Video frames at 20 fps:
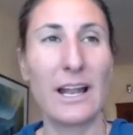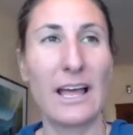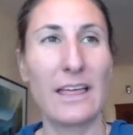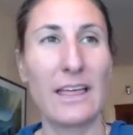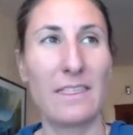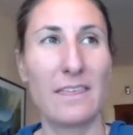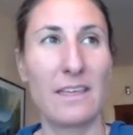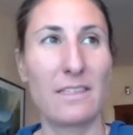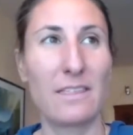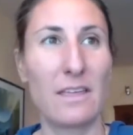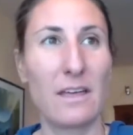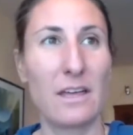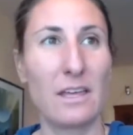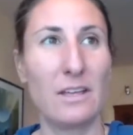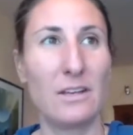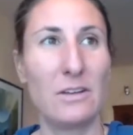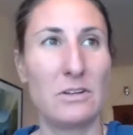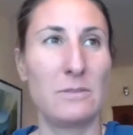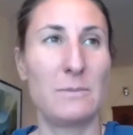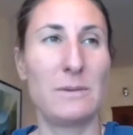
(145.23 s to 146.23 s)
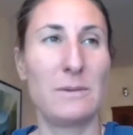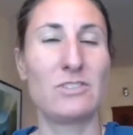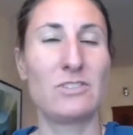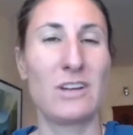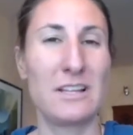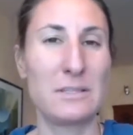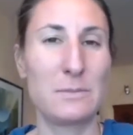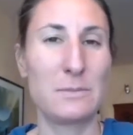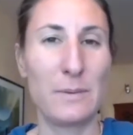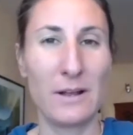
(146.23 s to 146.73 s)
I think that, to be
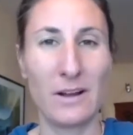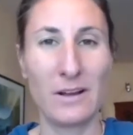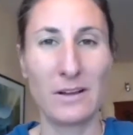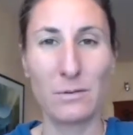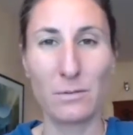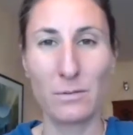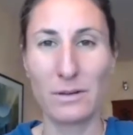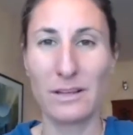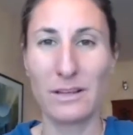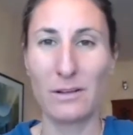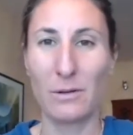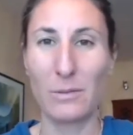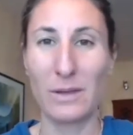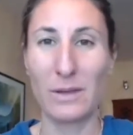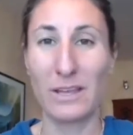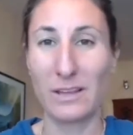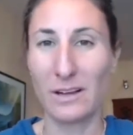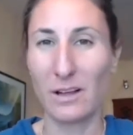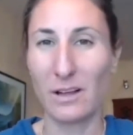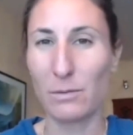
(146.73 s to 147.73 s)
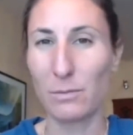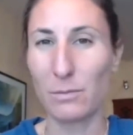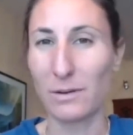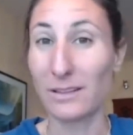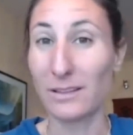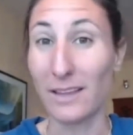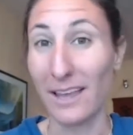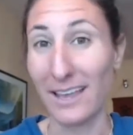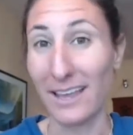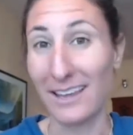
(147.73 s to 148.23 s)
transparent and real, we can all
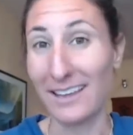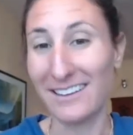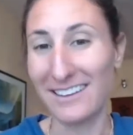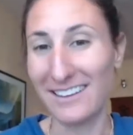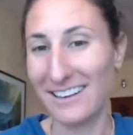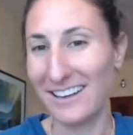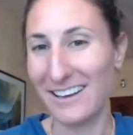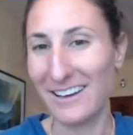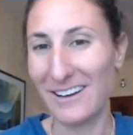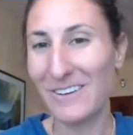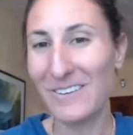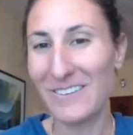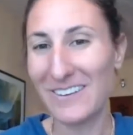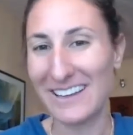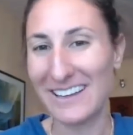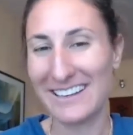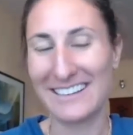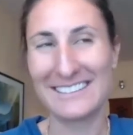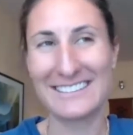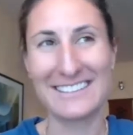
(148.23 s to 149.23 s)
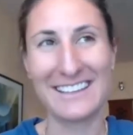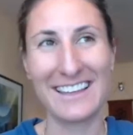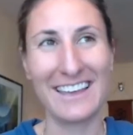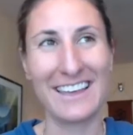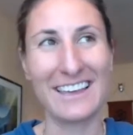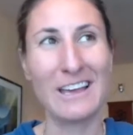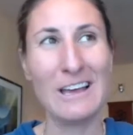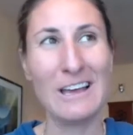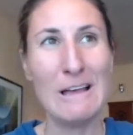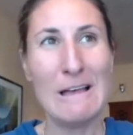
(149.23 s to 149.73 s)
relate, and it's
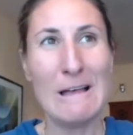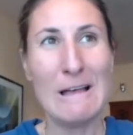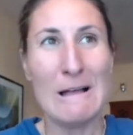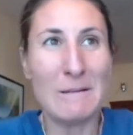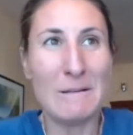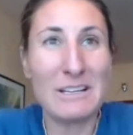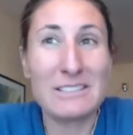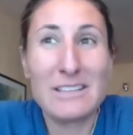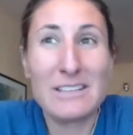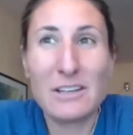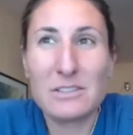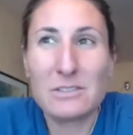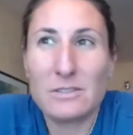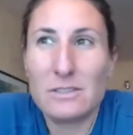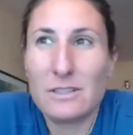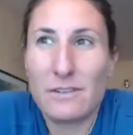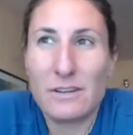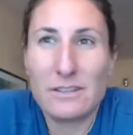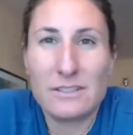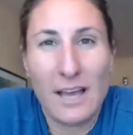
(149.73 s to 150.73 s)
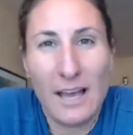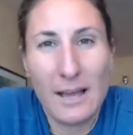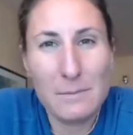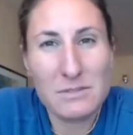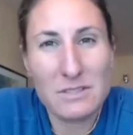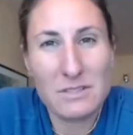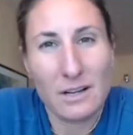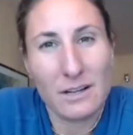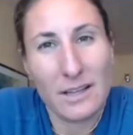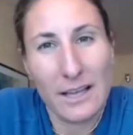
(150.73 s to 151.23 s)
like, there's also different
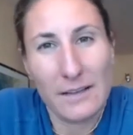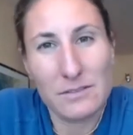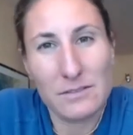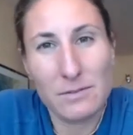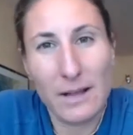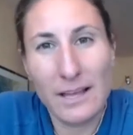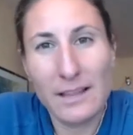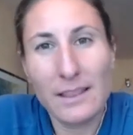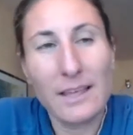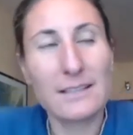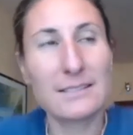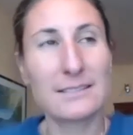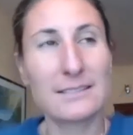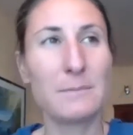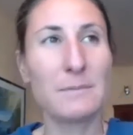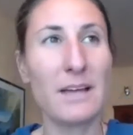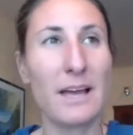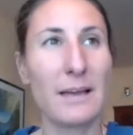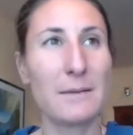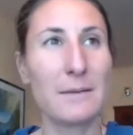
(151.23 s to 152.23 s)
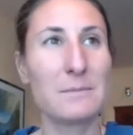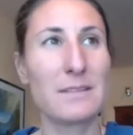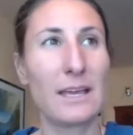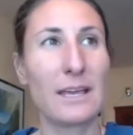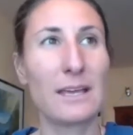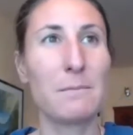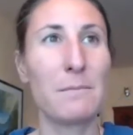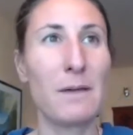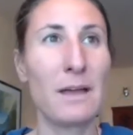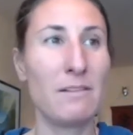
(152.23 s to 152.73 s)
times in our lives, right? Like sometimes
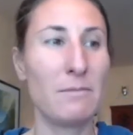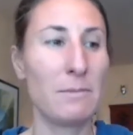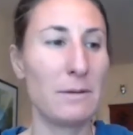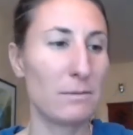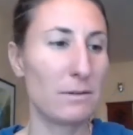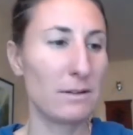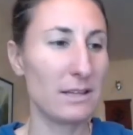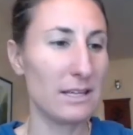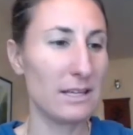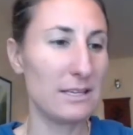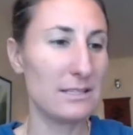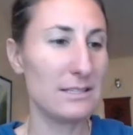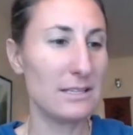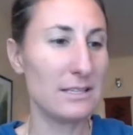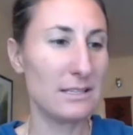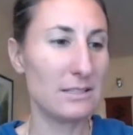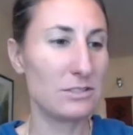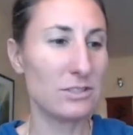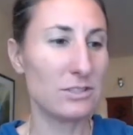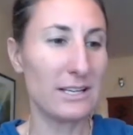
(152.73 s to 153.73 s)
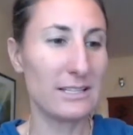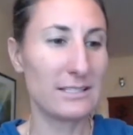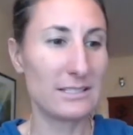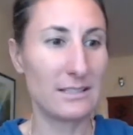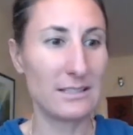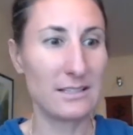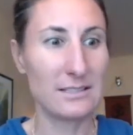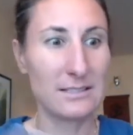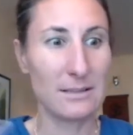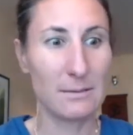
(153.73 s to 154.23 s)
like it might have been really easy to trust
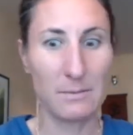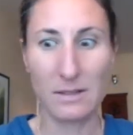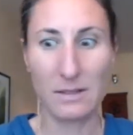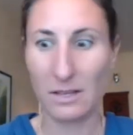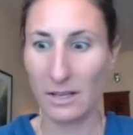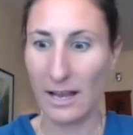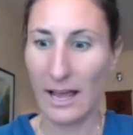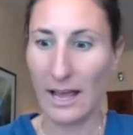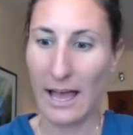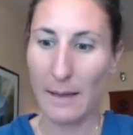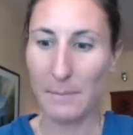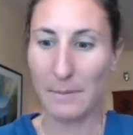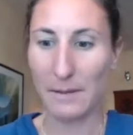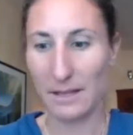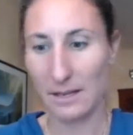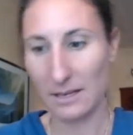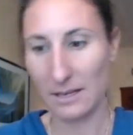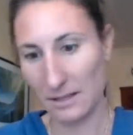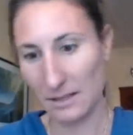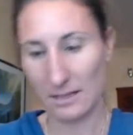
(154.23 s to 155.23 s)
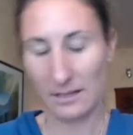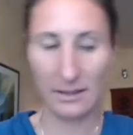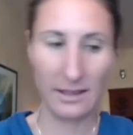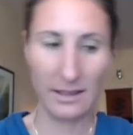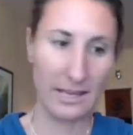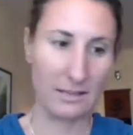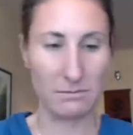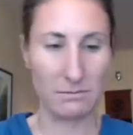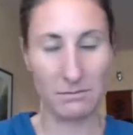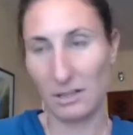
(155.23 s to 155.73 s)
and then something could happen and then it
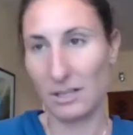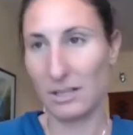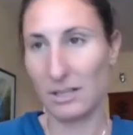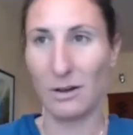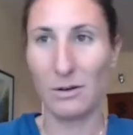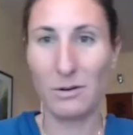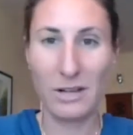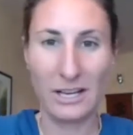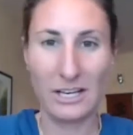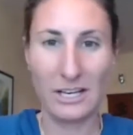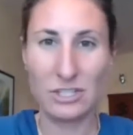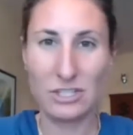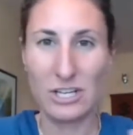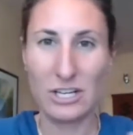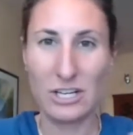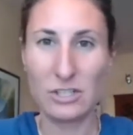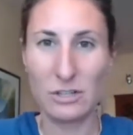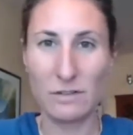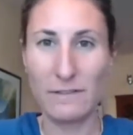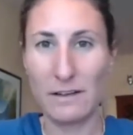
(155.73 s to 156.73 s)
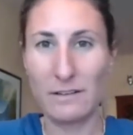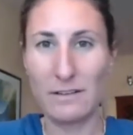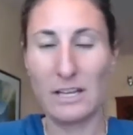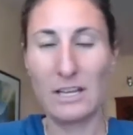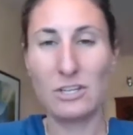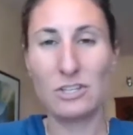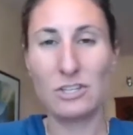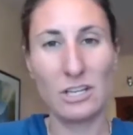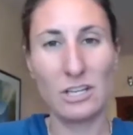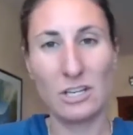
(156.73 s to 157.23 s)
like, kind of shakes your
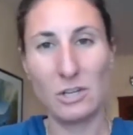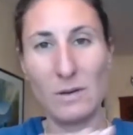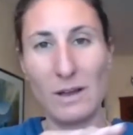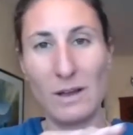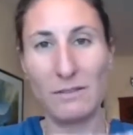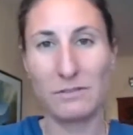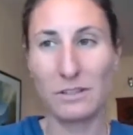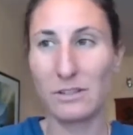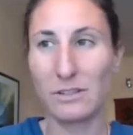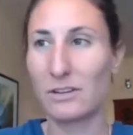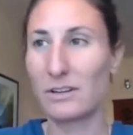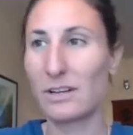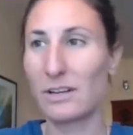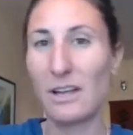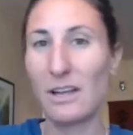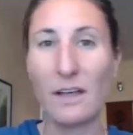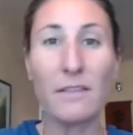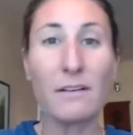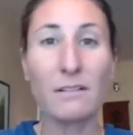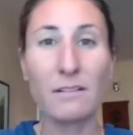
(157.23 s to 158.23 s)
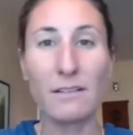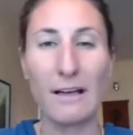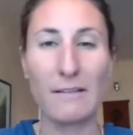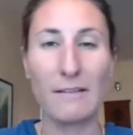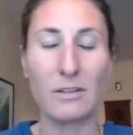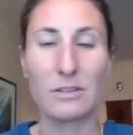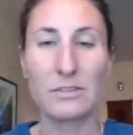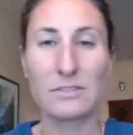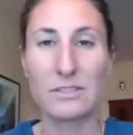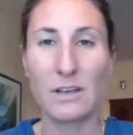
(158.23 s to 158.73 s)
foundation and you have to learn another
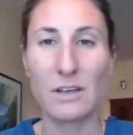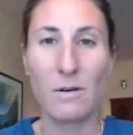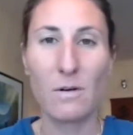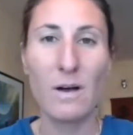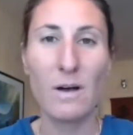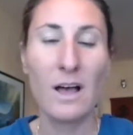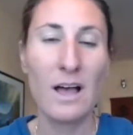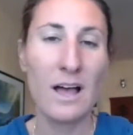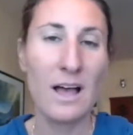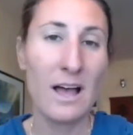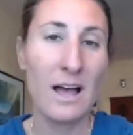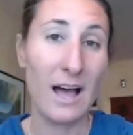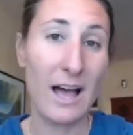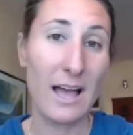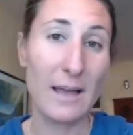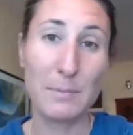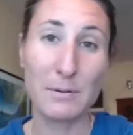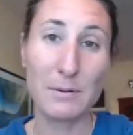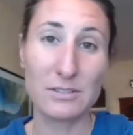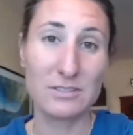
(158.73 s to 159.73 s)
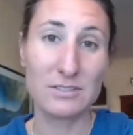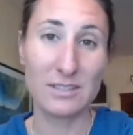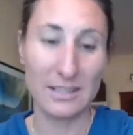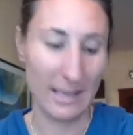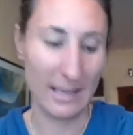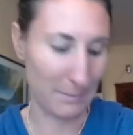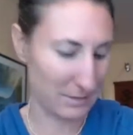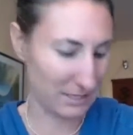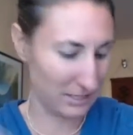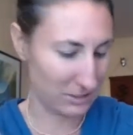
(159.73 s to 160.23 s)
level. So I'm
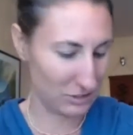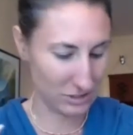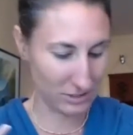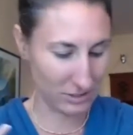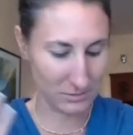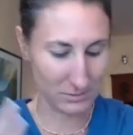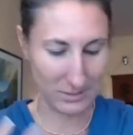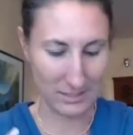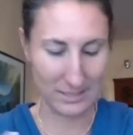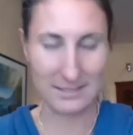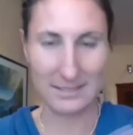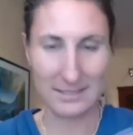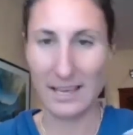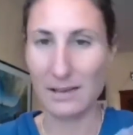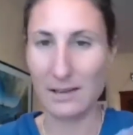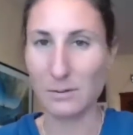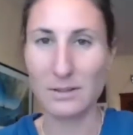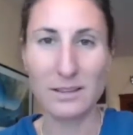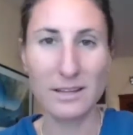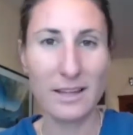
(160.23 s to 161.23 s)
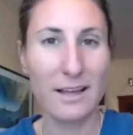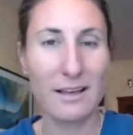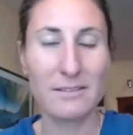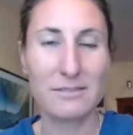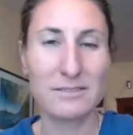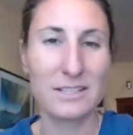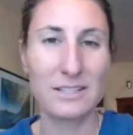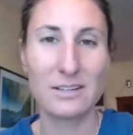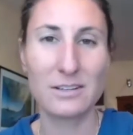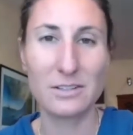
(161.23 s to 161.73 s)
getting chills when I say it. I would love
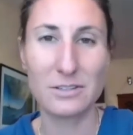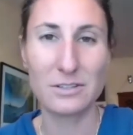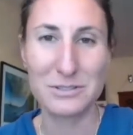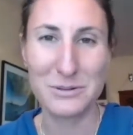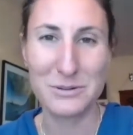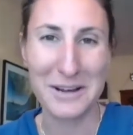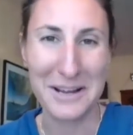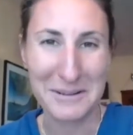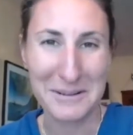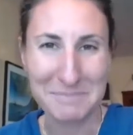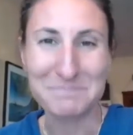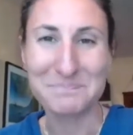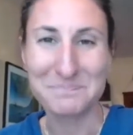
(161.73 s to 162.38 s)
to hear your story.